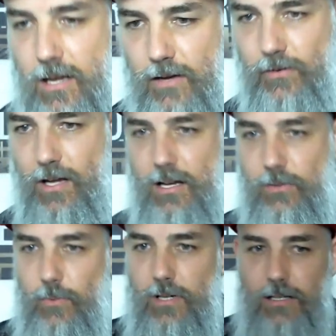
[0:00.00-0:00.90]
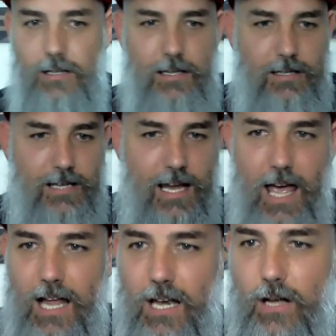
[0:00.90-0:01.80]
If you guys want to say
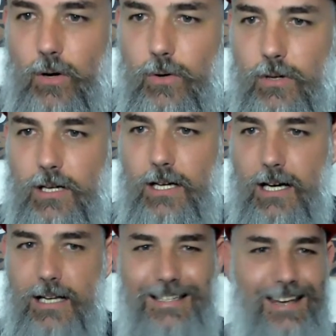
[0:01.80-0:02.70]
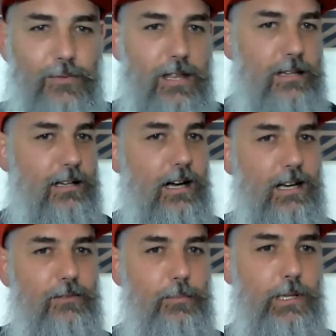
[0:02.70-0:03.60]
hello. I see everything's
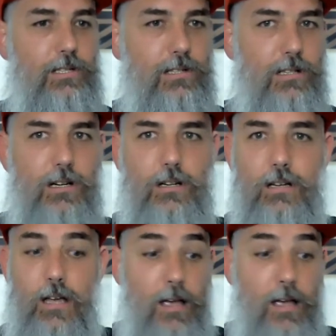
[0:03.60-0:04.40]
kind of a bit slow.